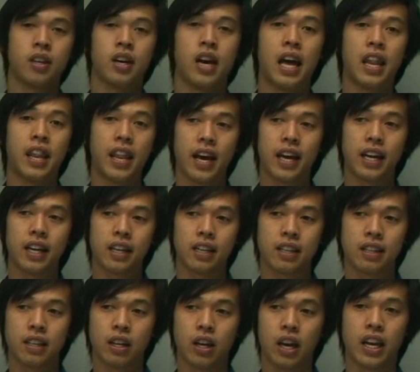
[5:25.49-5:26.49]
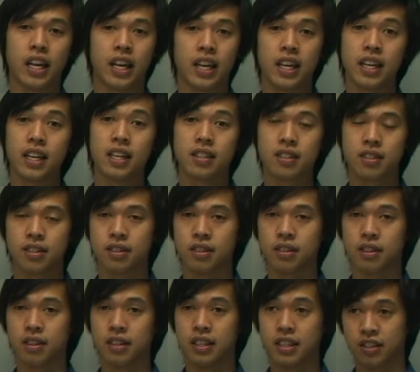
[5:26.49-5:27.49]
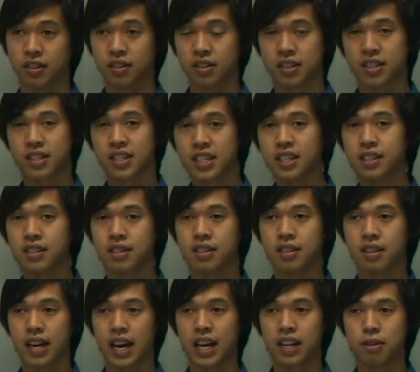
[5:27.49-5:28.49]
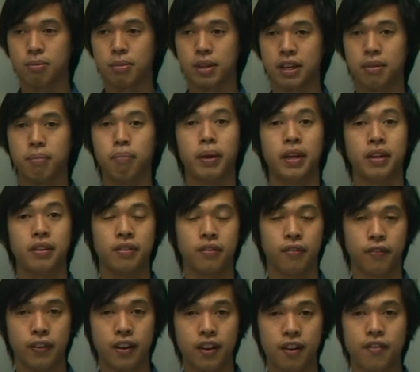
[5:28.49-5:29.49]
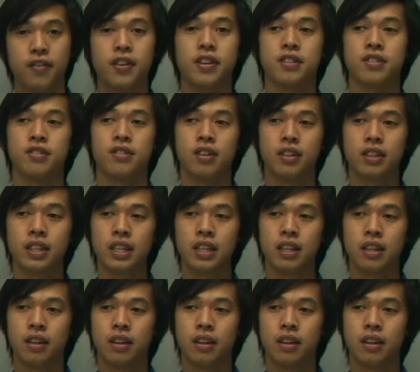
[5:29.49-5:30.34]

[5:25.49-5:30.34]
And that adheres to, so it sticks to the aluminium metal very, very strongly,